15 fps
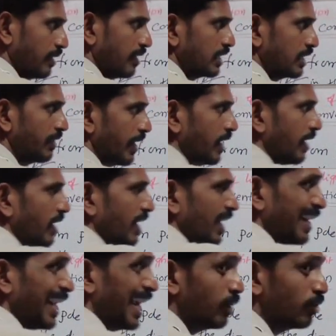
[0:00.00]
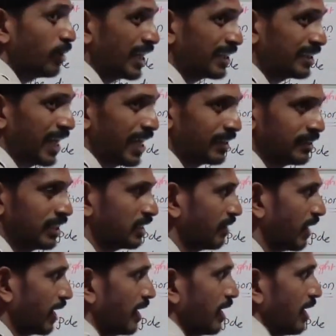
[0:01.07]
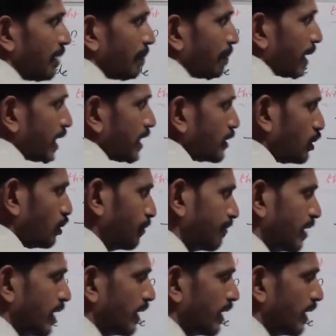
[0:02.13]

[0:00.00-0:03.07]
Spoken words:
That's why negative x-axis. That's why minus u.